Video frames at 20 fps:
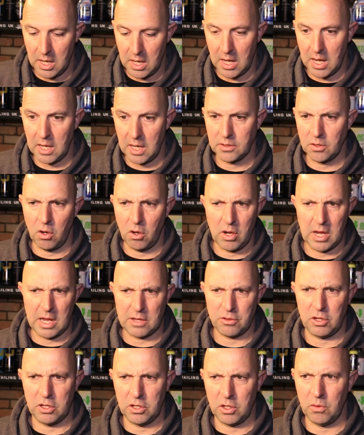And I
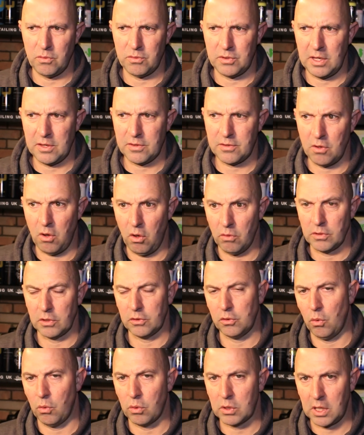actually use this on the
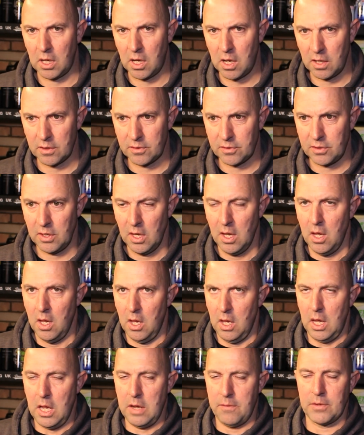door cards,
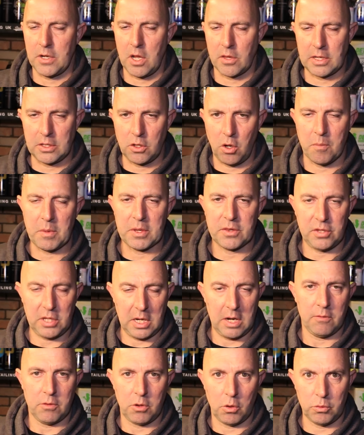even though they're not
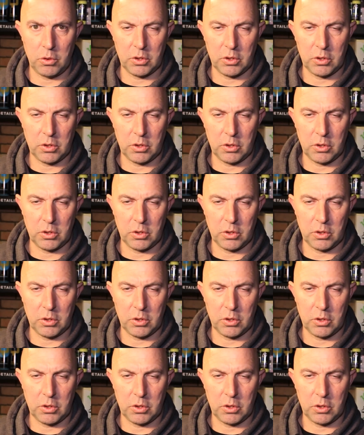material.